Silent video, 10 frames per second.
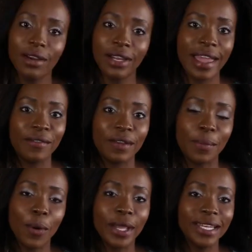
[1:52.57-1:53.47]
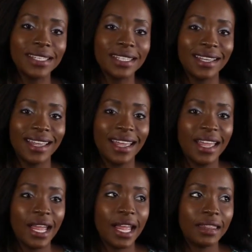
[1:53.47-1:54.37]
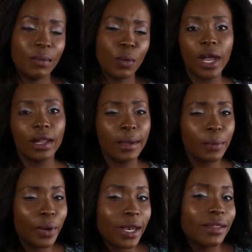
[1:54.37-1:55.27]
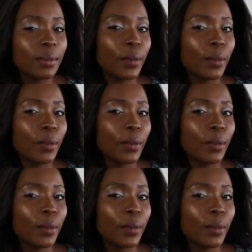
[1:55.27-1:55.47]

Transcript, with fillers: on every point. And the more I elaborated,